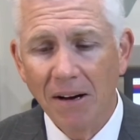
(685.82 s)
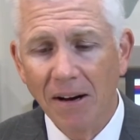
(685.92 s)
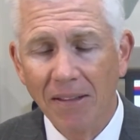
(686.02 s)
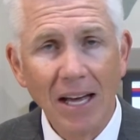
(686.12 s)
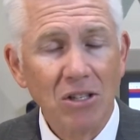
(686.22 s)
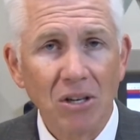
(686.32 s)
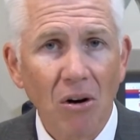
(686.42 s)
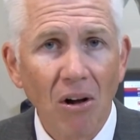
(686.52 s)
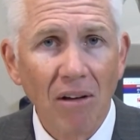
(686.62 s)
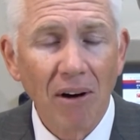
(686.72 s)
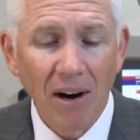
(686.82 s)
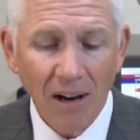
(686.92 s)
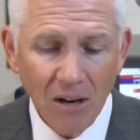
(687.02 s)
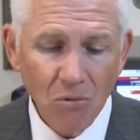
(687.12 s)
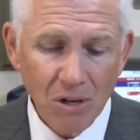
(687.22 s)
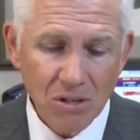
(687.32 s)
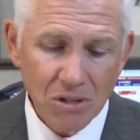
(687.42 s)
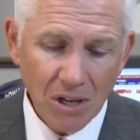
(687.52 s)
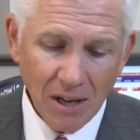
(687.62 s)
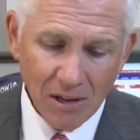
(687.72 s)
That's in all of our interests
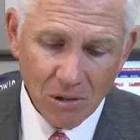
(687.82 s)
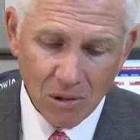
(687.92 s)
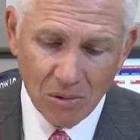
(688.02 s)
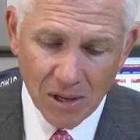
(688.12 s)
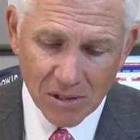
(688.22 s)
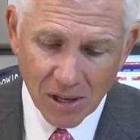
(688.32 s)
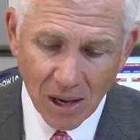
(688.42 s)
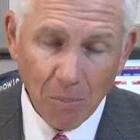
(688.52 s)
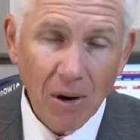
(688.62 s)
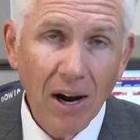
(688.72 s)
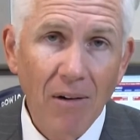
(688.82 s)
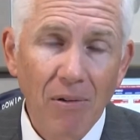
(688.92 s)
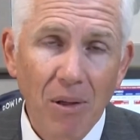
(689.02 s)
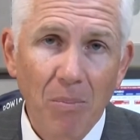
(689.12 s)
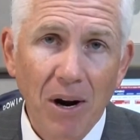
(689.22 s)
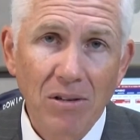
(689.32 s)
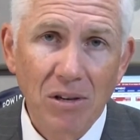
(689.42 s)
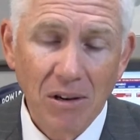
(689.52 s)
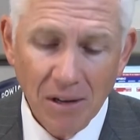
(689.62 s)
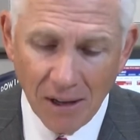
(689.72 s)
to say a prayer for the President.